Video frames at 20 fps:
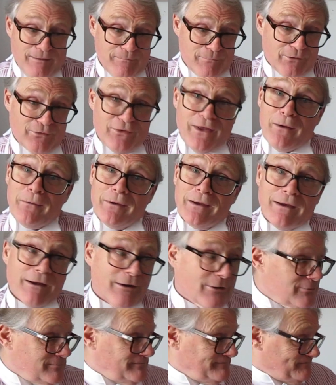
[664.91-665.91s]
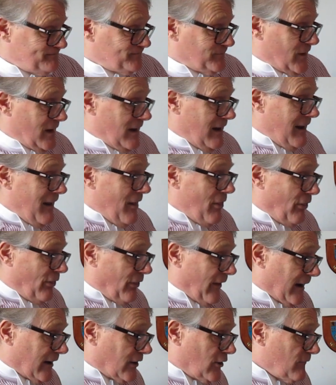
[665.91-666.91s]
But there we go.
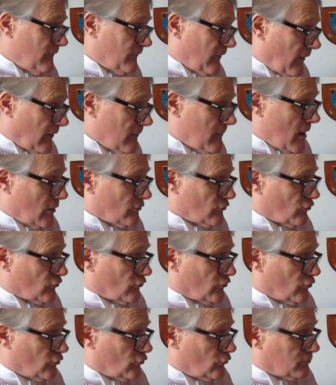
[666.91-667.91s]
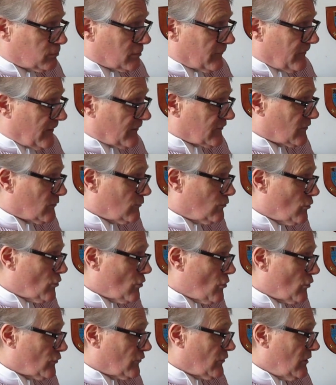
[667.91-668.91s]
Thank you very much to Professor
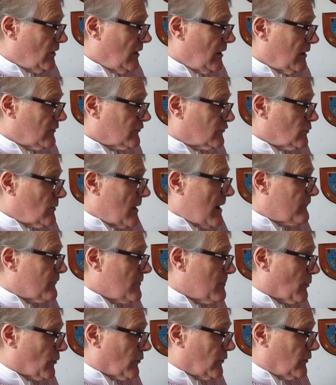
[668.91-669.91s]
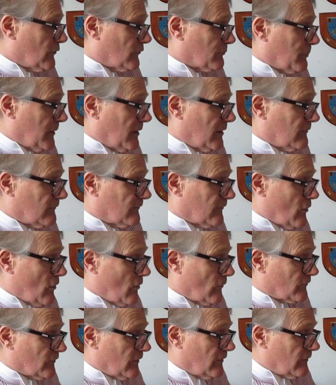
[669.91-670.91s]
Ward, to everybody who's been
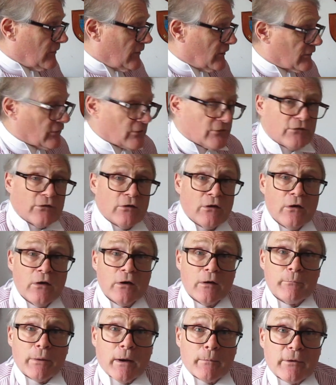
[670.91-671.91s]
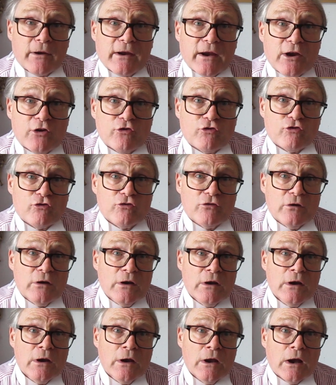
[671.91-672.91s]
involved in this publication.
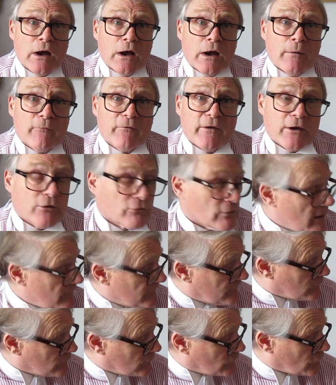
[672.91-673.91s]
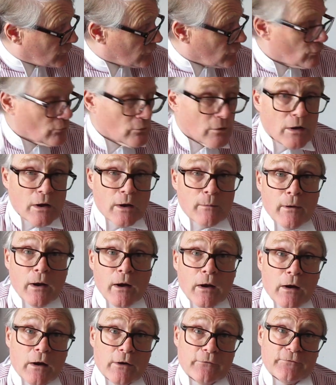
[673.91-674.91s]
I'm very grateful to
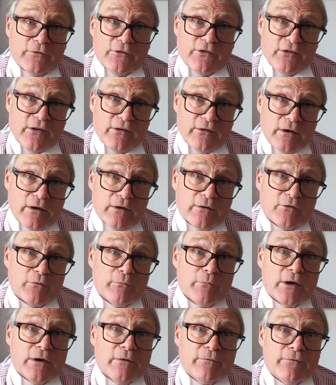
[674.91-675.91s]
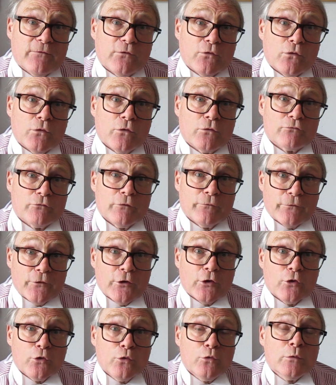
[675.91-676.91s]
Hart for sending it to me for
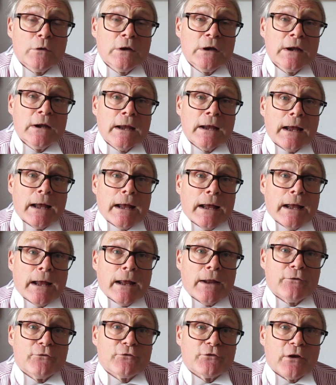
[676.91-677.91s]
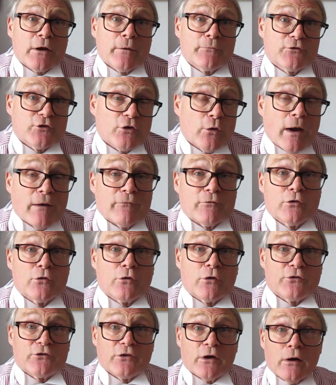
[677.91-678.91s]
review. And do have a
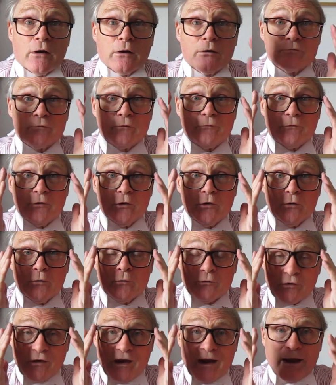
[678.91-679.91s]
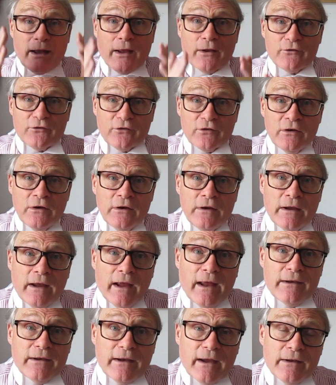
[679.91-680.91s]
look at our reviews and
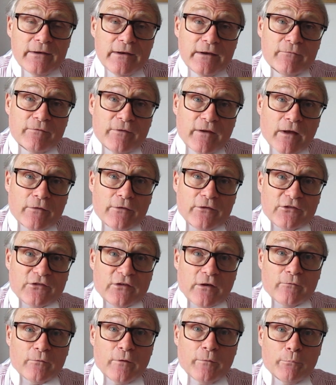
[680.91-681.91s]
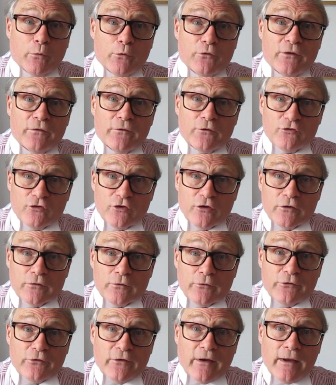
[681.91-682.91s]
any of the other stuff we put in the
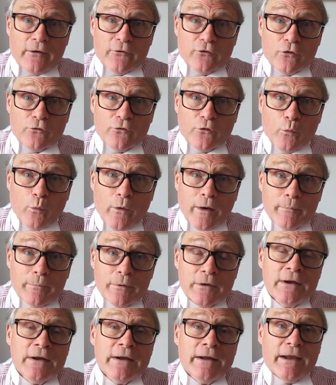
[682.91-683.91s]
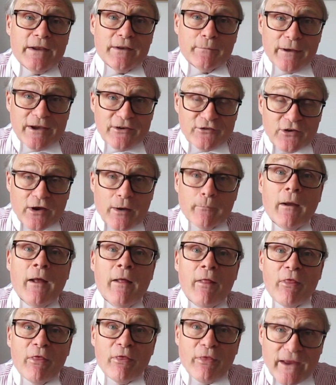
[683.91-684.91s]
journals and on the web. In the meantime,
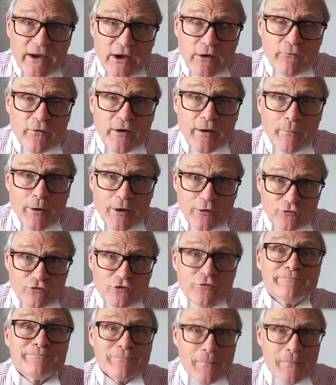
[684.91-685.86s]
thank you very much.